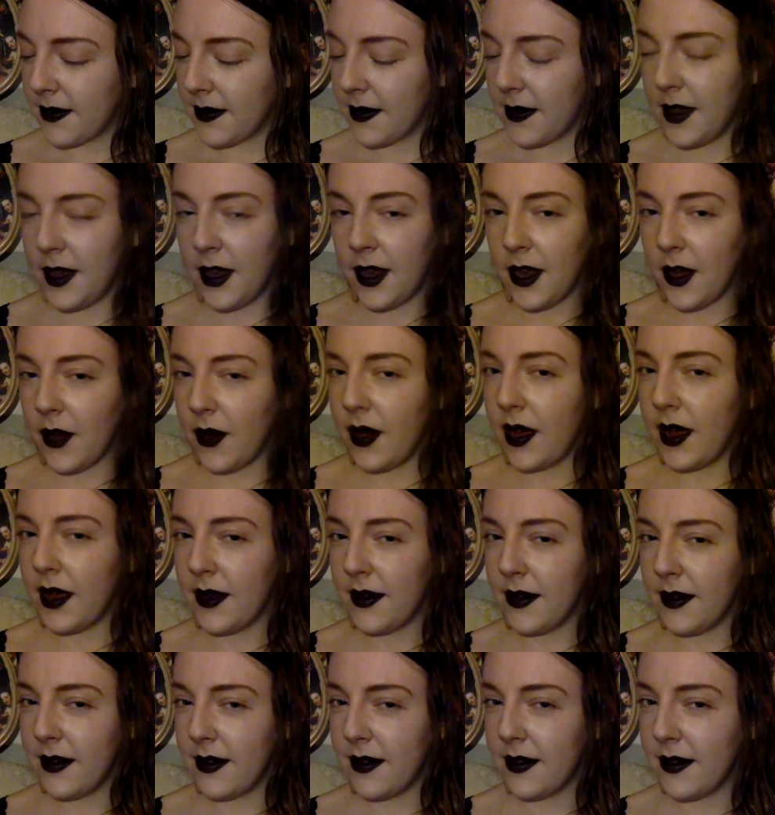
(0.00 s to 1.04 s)
You know what?
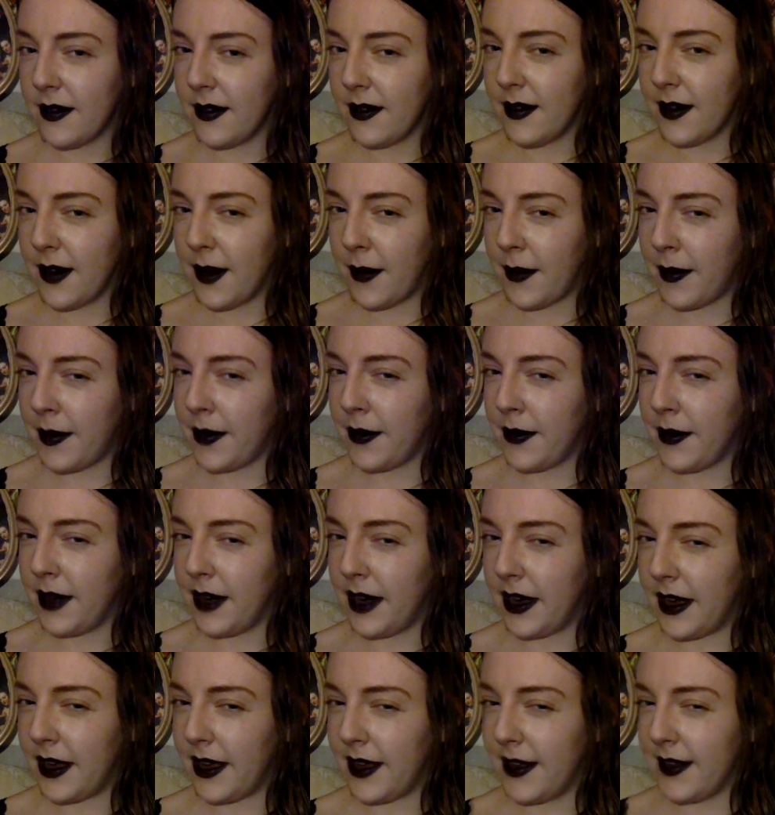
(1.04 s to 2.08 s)
I'm gonna read
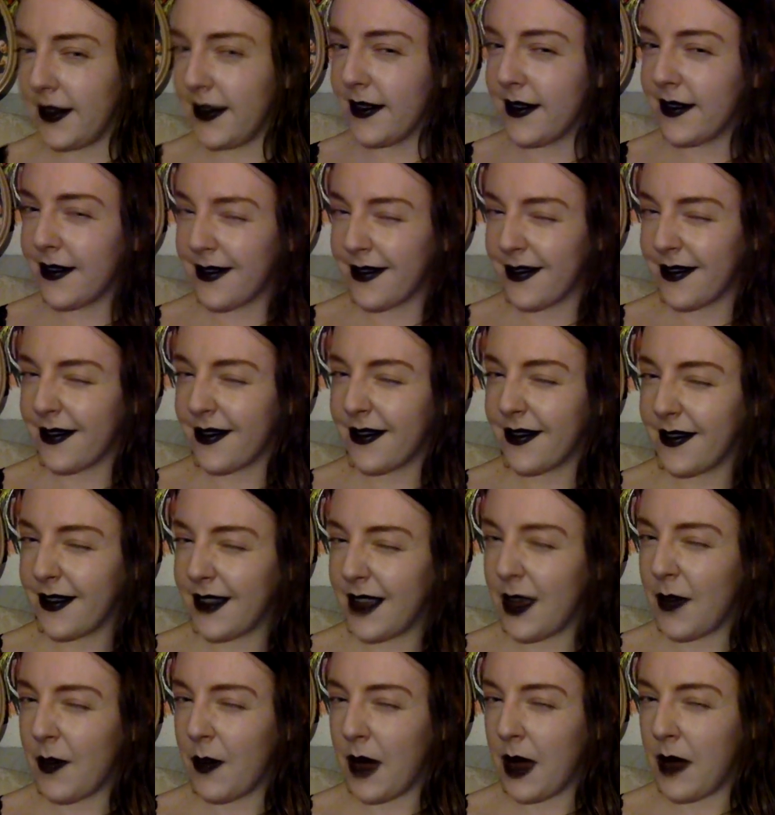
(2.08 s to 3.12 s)
it.
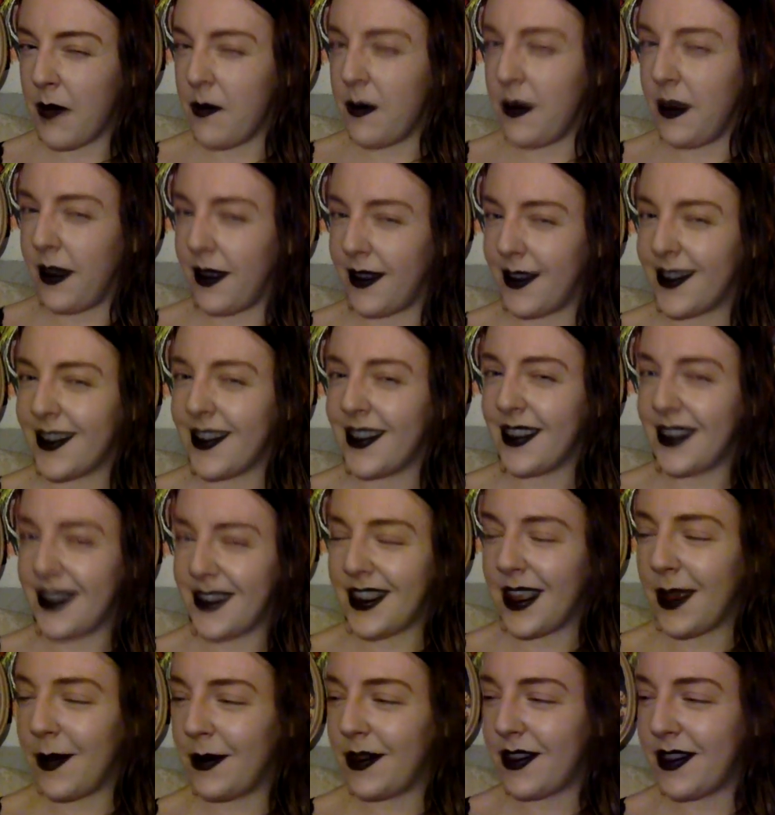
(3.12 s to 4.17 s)
It might be. It's in the
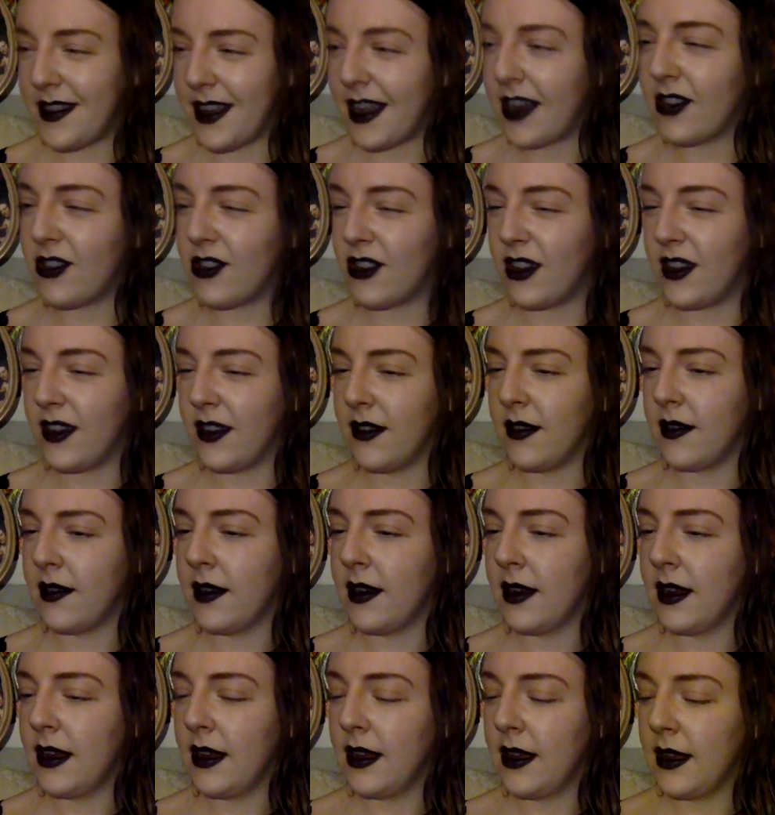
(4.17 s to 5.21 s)
same section.
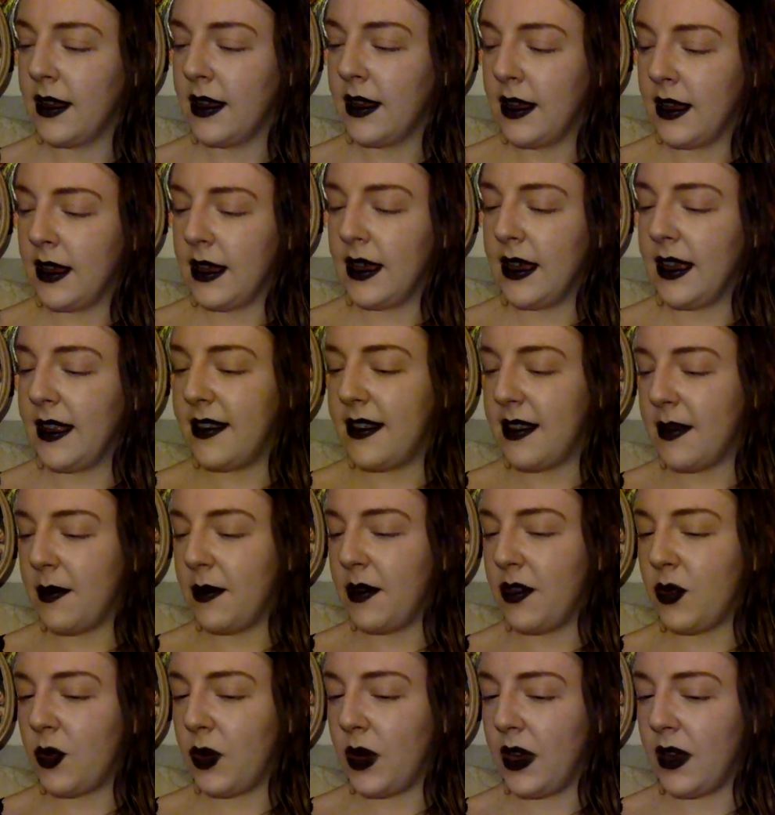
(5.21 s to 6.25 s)
It's in
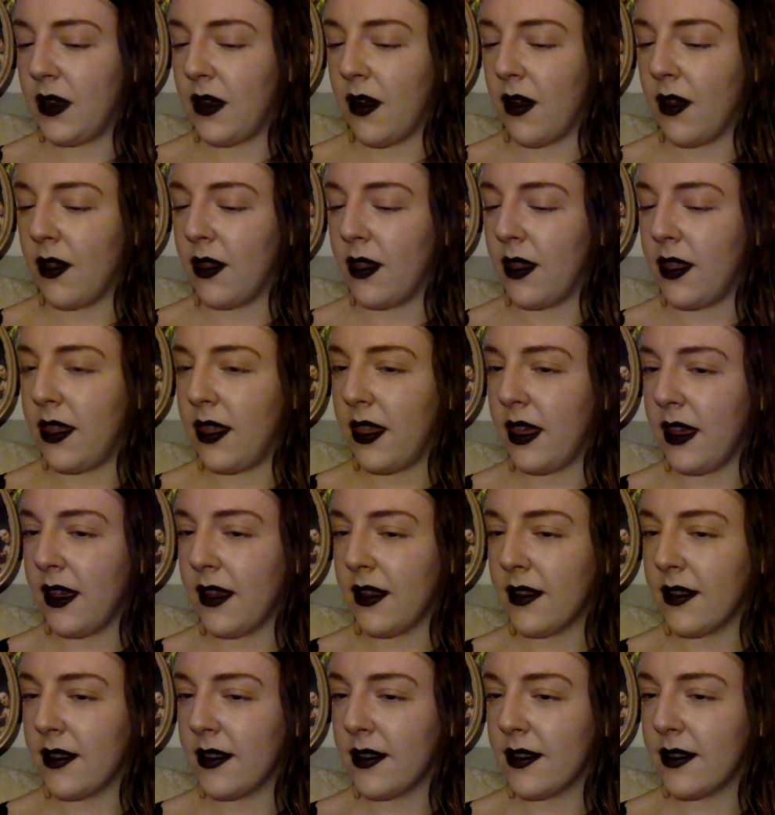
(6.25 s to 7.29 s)
between all the
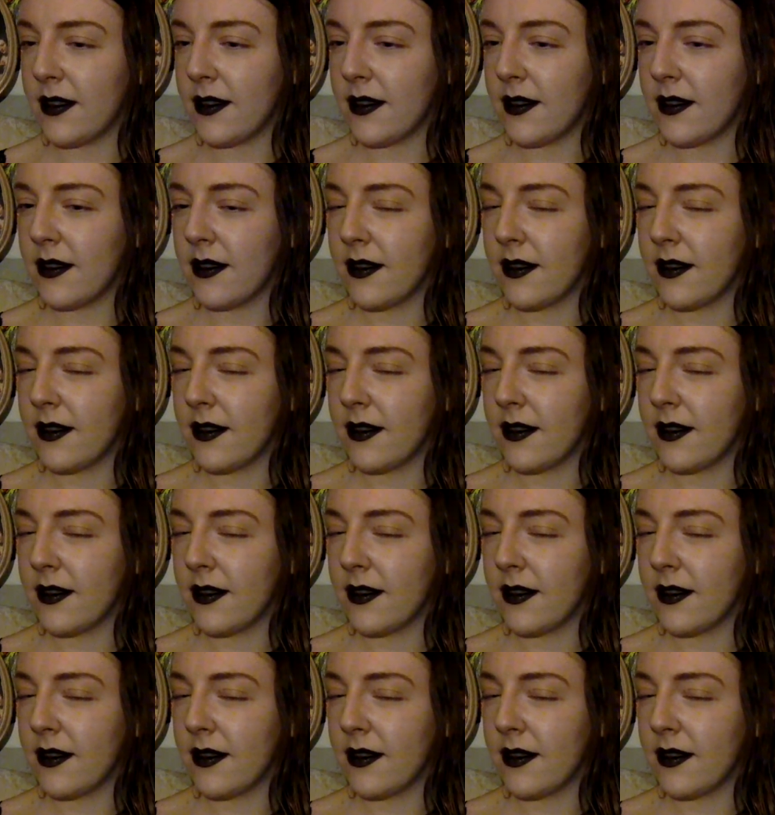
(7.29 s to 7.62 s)
things.